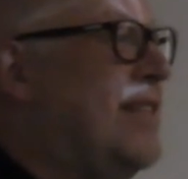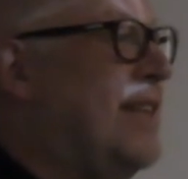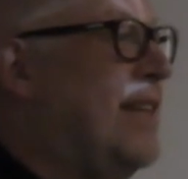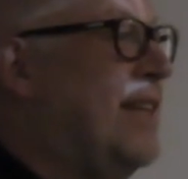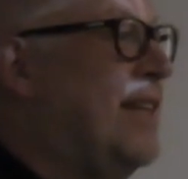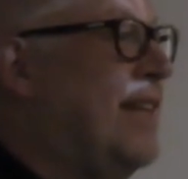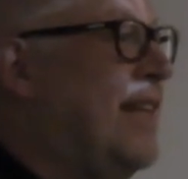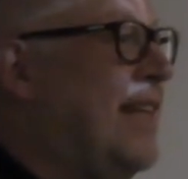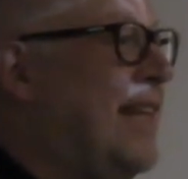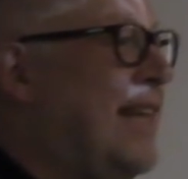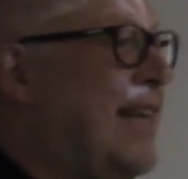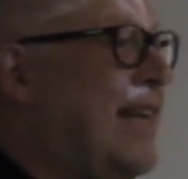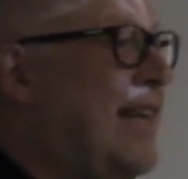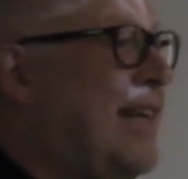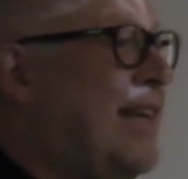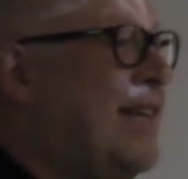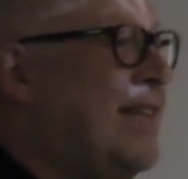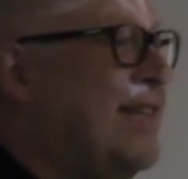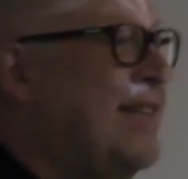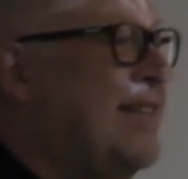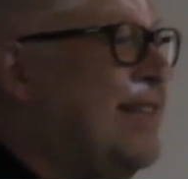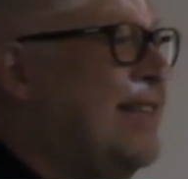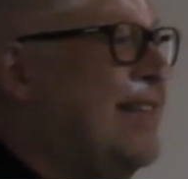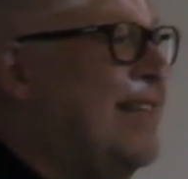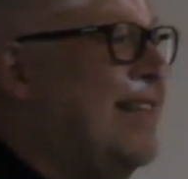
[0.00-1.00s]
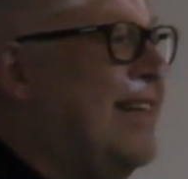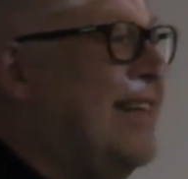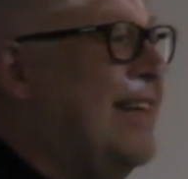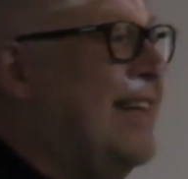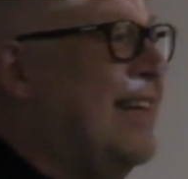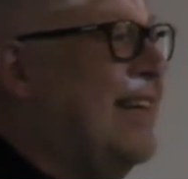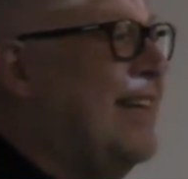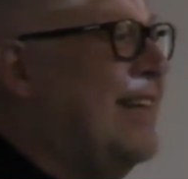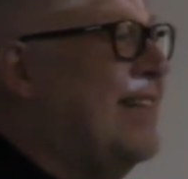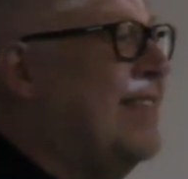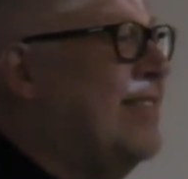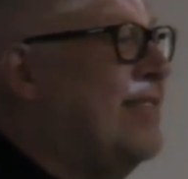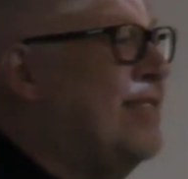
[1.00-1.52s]
that the
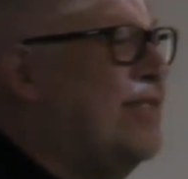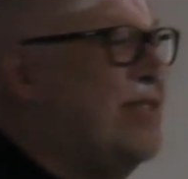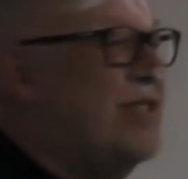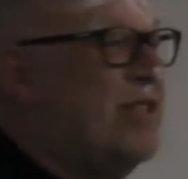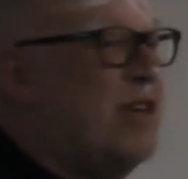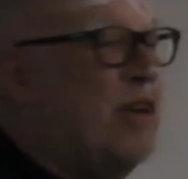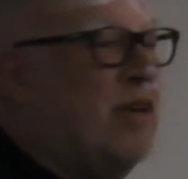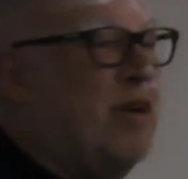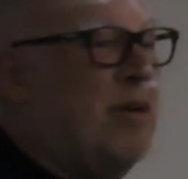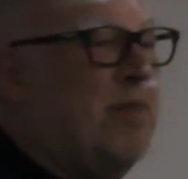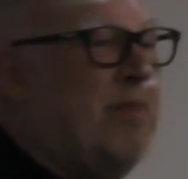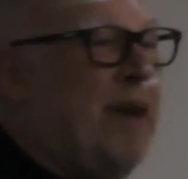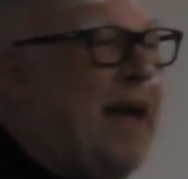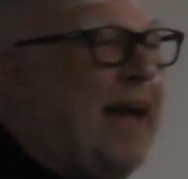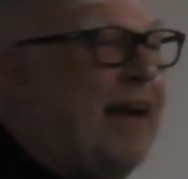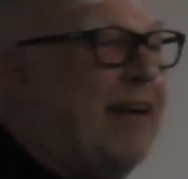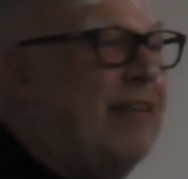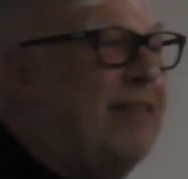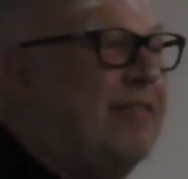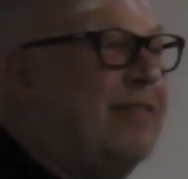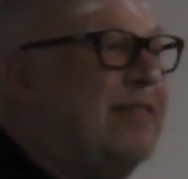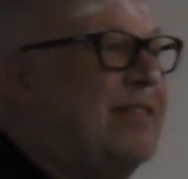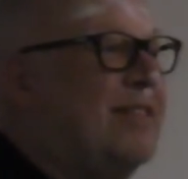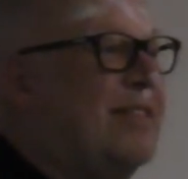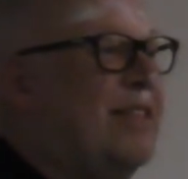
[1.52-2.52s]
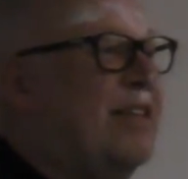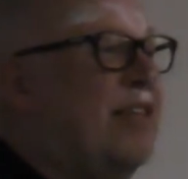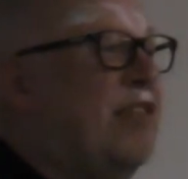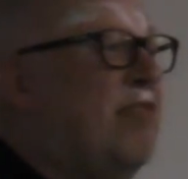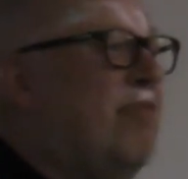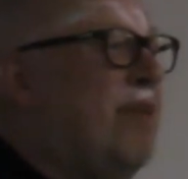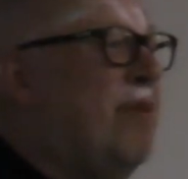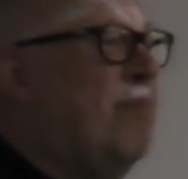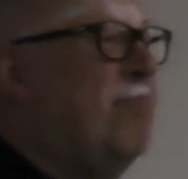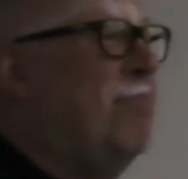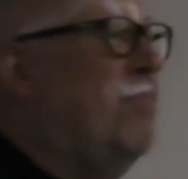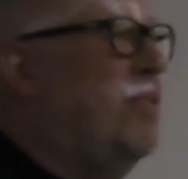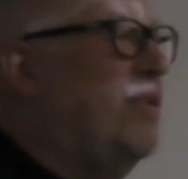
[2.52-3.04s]
solar panels that had
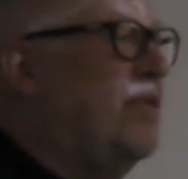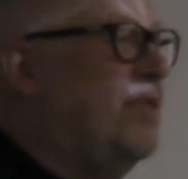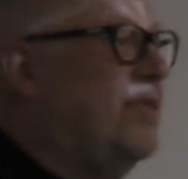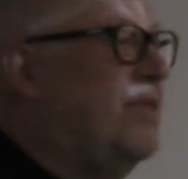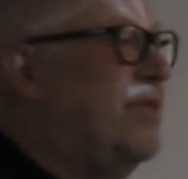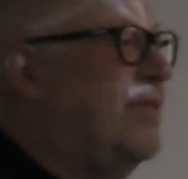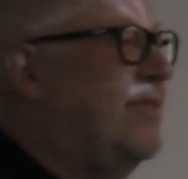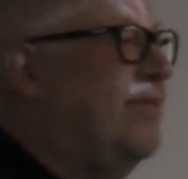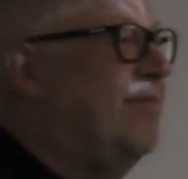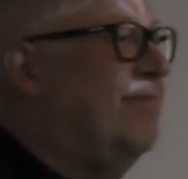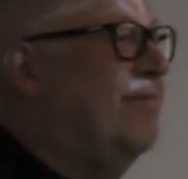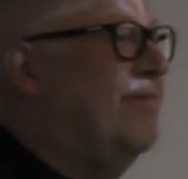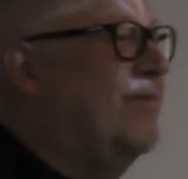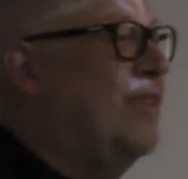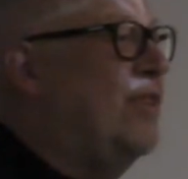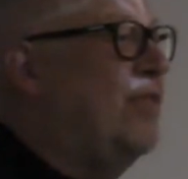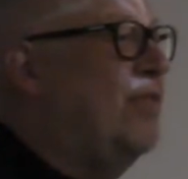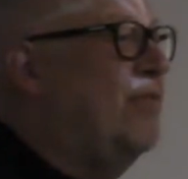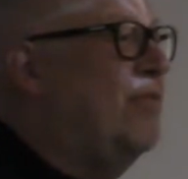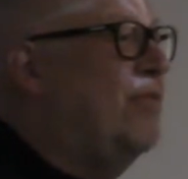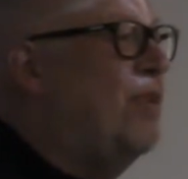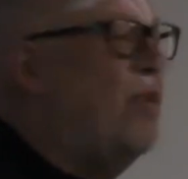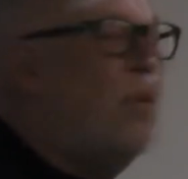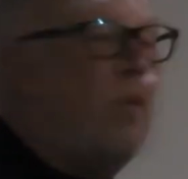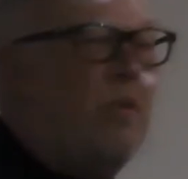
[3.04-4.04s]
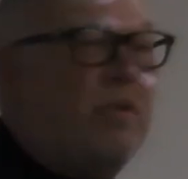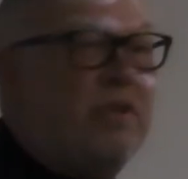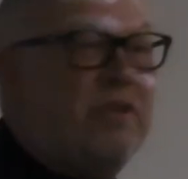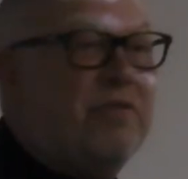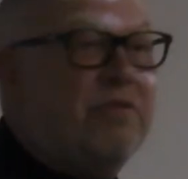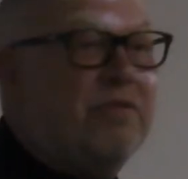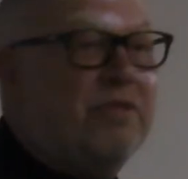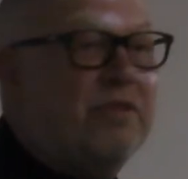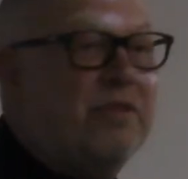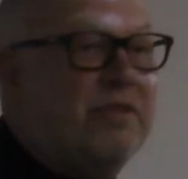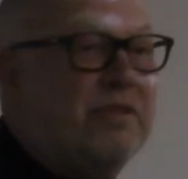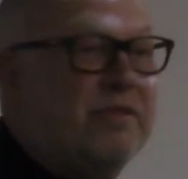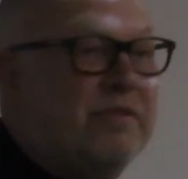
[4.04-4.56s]
been put on all the
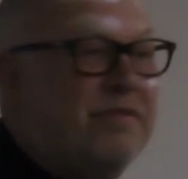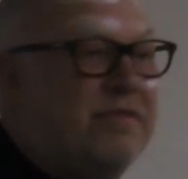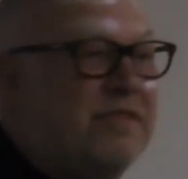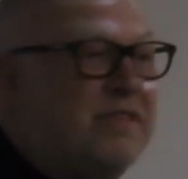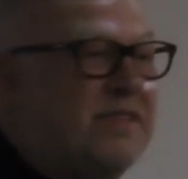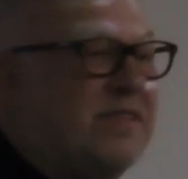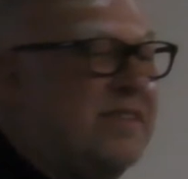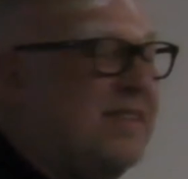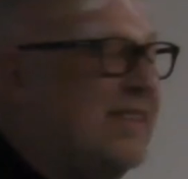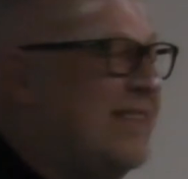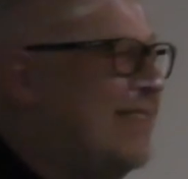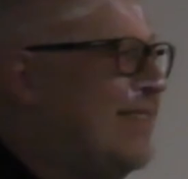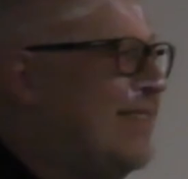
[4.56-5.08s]
roofs